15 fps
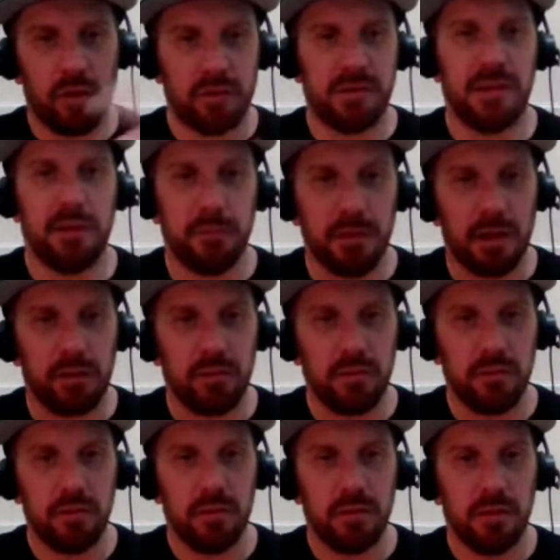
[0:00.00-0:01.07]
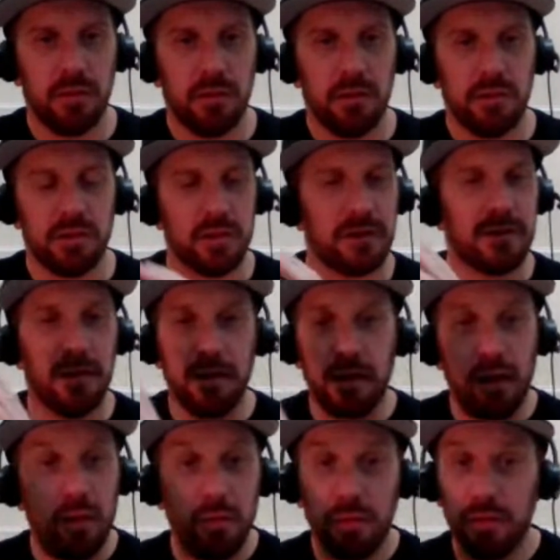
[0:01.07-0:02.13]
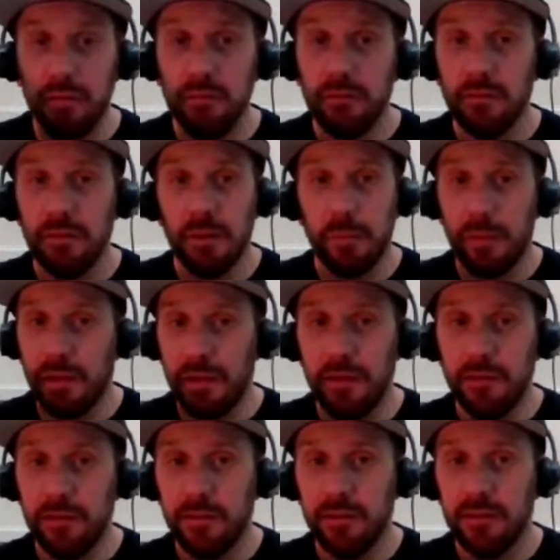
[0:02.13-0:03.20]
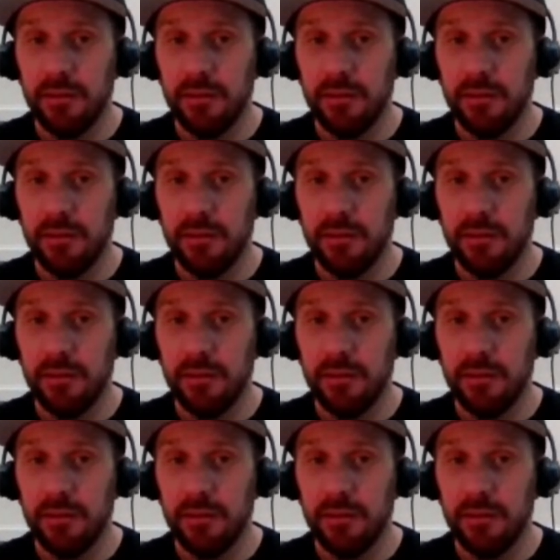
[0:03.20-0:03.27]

team now, just like Hogan appeared